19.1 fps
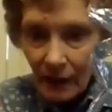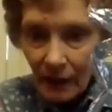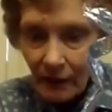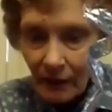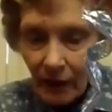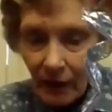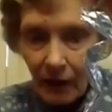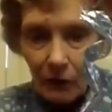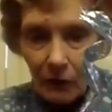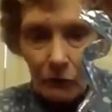
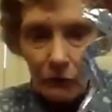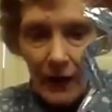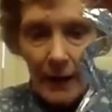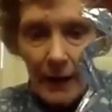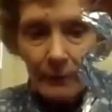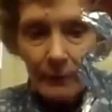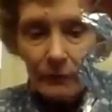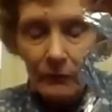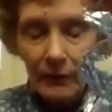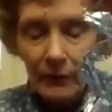
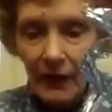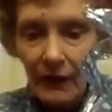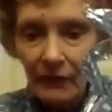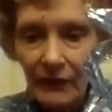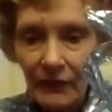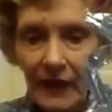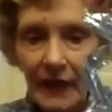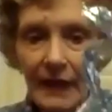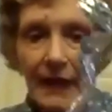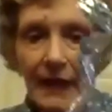wraparound
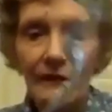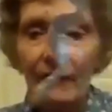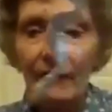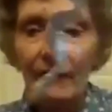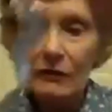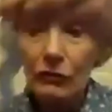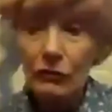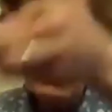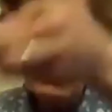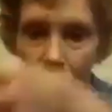thing, and then
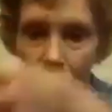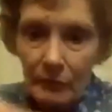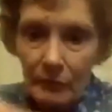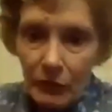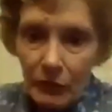you